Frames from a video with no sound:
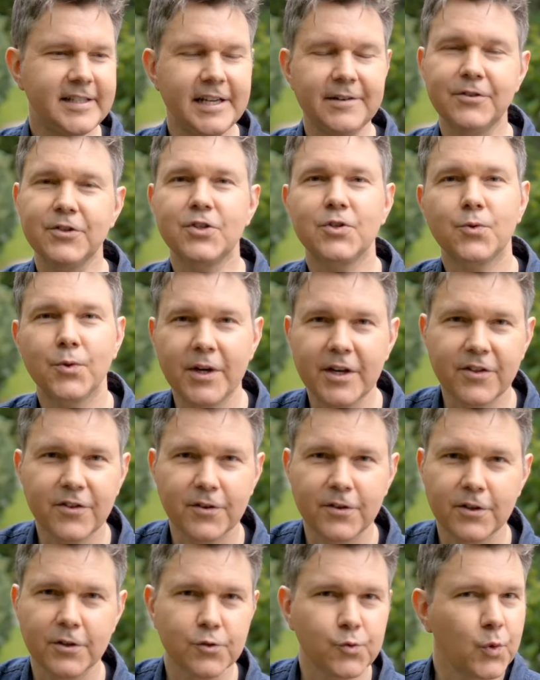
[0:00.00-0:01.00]
David
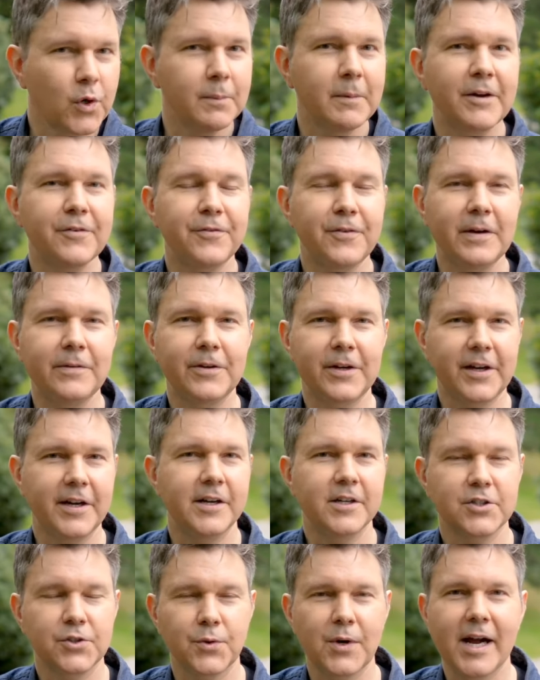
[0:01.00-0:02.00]
Strathairn is one of my favorite
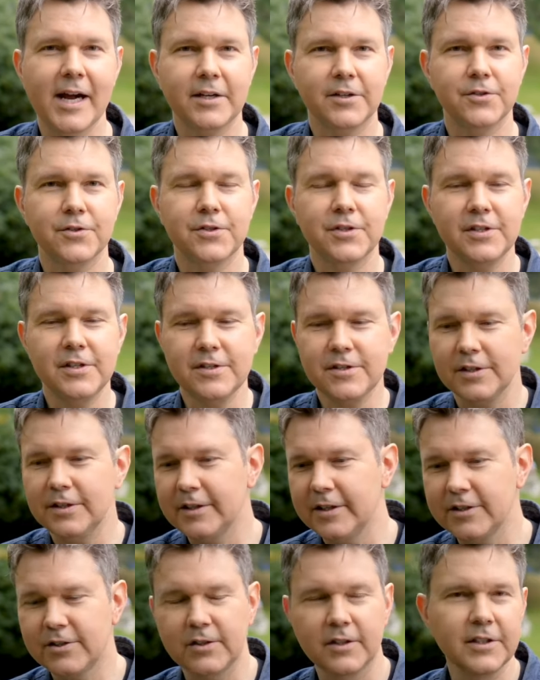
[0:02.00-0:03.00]
character actors. He's in
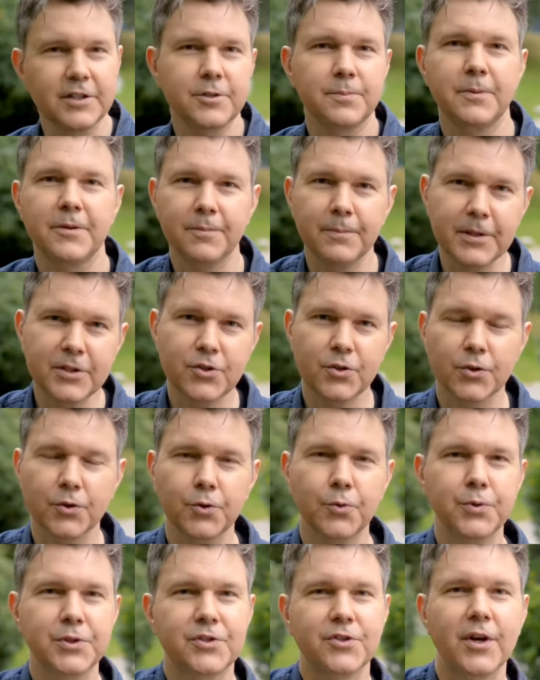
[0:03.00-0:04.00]
this. Elizabeth Mitchell,
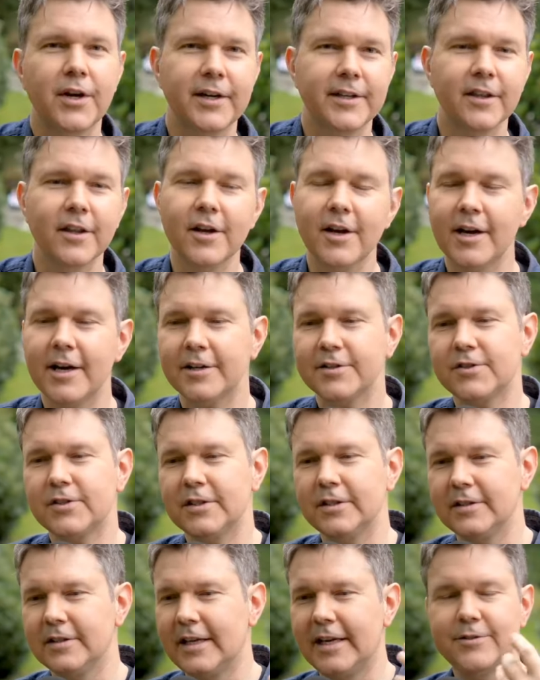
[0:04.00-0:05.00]
who we saw in Lost
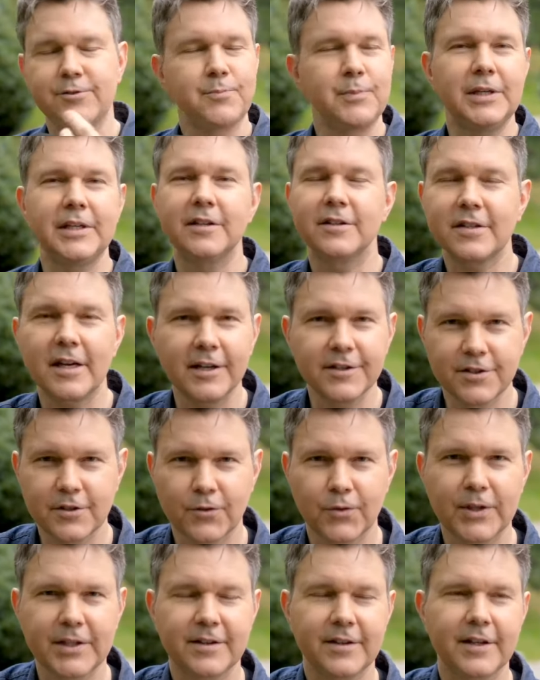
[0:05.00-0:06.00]
and has been in tons of great